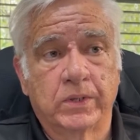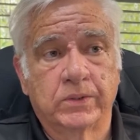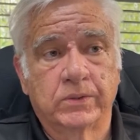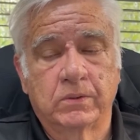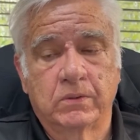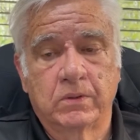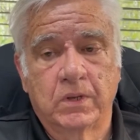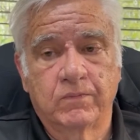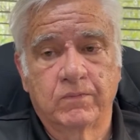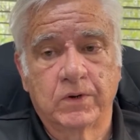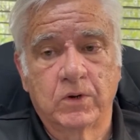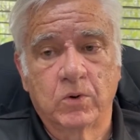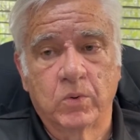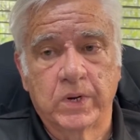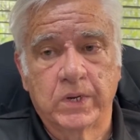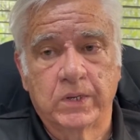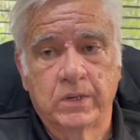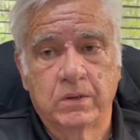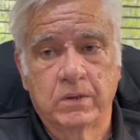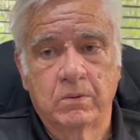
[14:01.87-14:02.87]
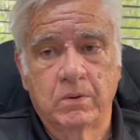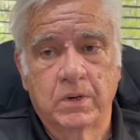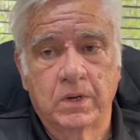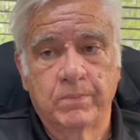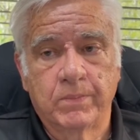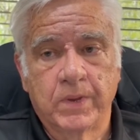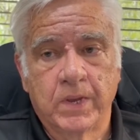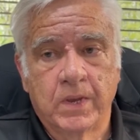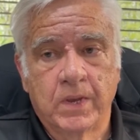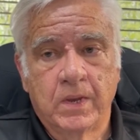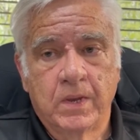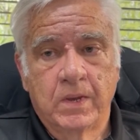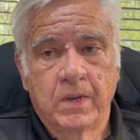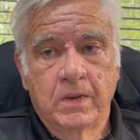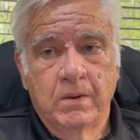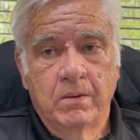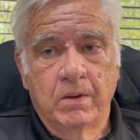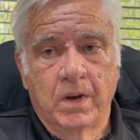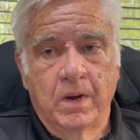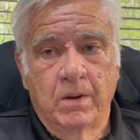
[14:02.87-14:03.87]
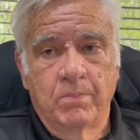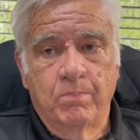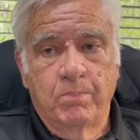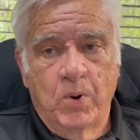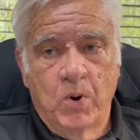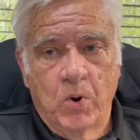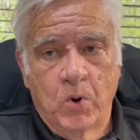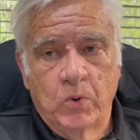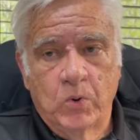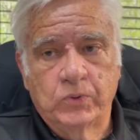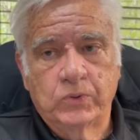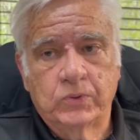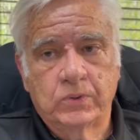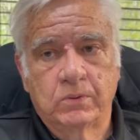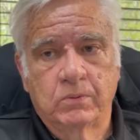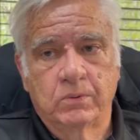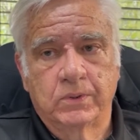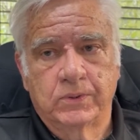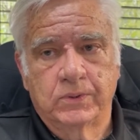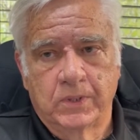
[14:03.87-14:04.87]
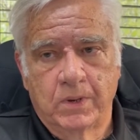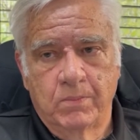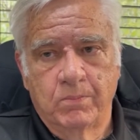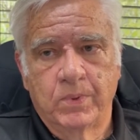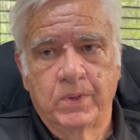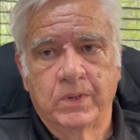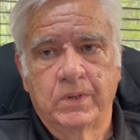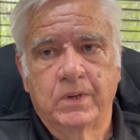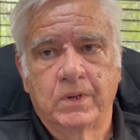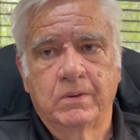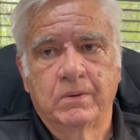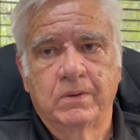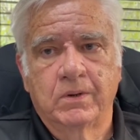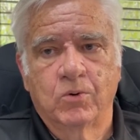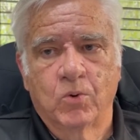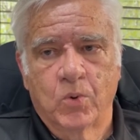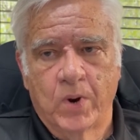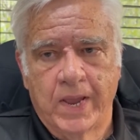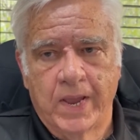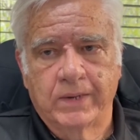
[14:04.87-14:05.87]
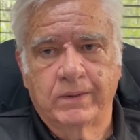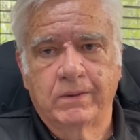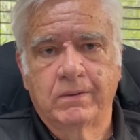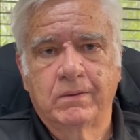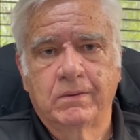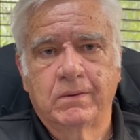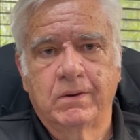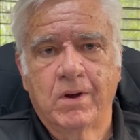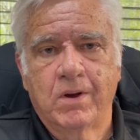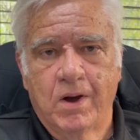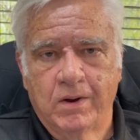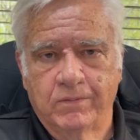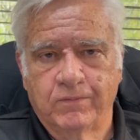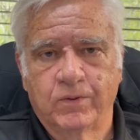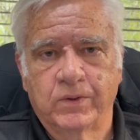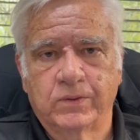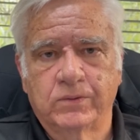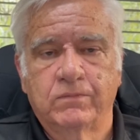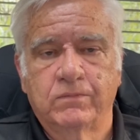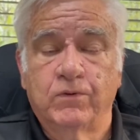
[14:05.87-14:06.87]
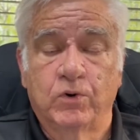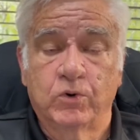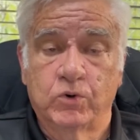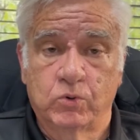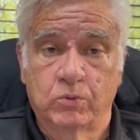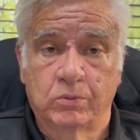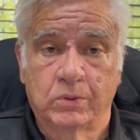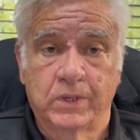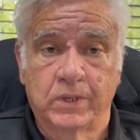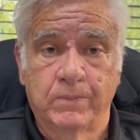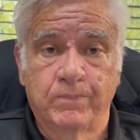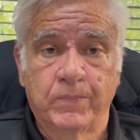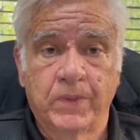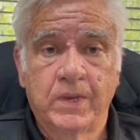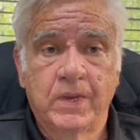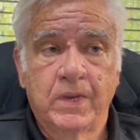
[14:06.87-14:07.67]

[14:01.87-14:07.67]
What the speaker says: And so they've agreed to a post-Resembid grant conference virtually